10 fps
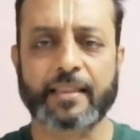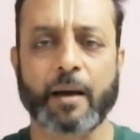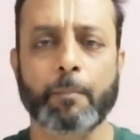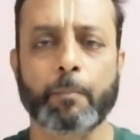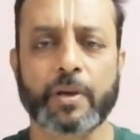
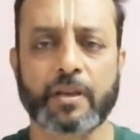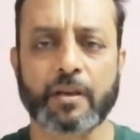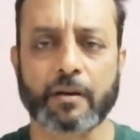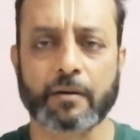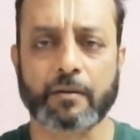thump
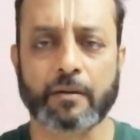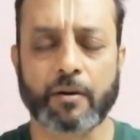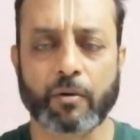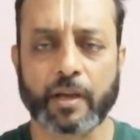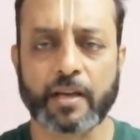here,
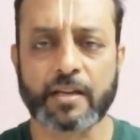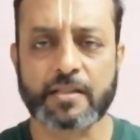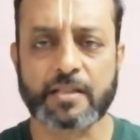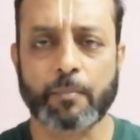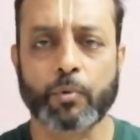okay,
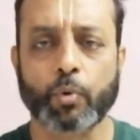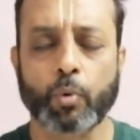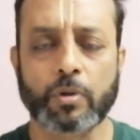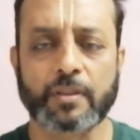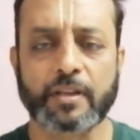some
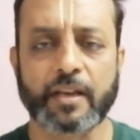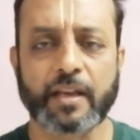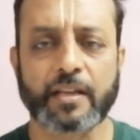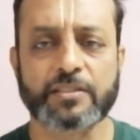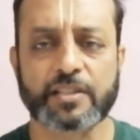2 to 3
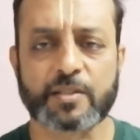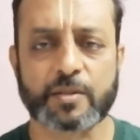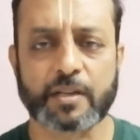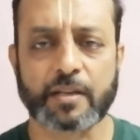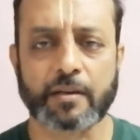
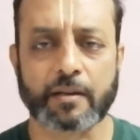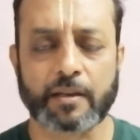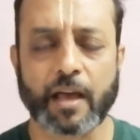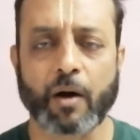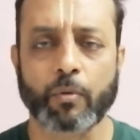inches
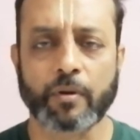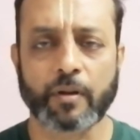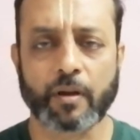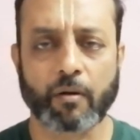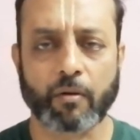
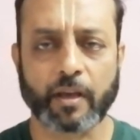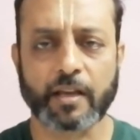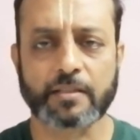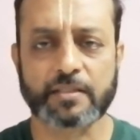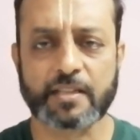down,
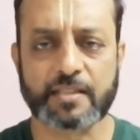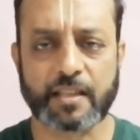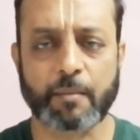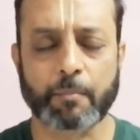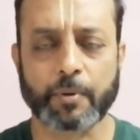okay, just
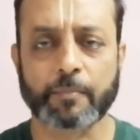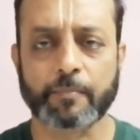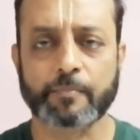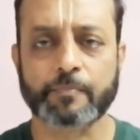thump